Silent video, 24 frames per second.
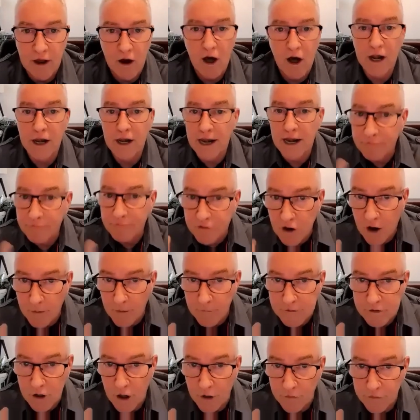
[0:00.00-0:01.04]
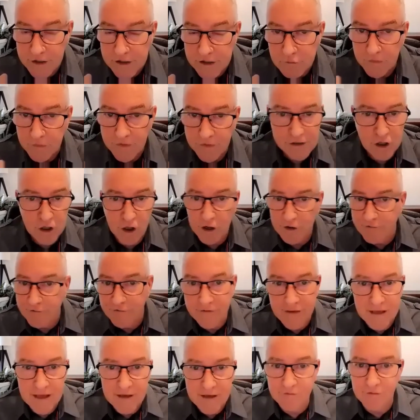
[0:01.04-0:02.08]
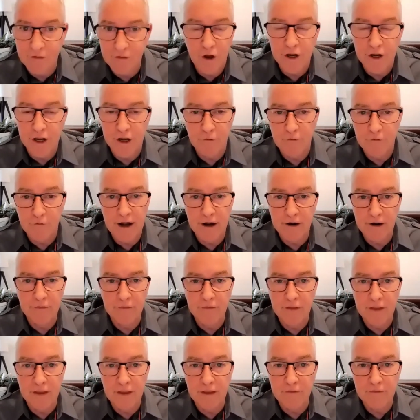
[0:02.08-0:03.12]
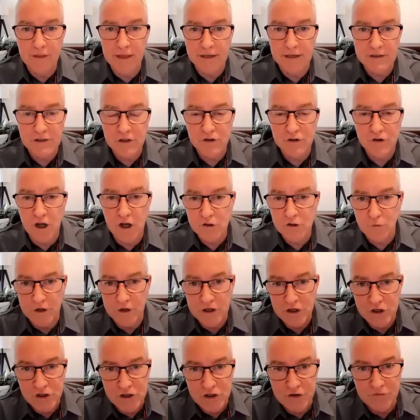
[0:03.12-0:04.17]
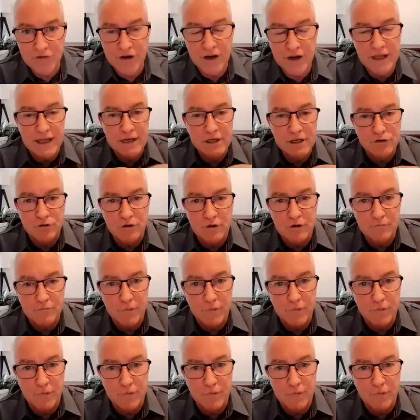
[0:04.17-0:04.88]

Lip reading: I love times like this when there's a lot of fear floating around in the exercise. We're shifting into a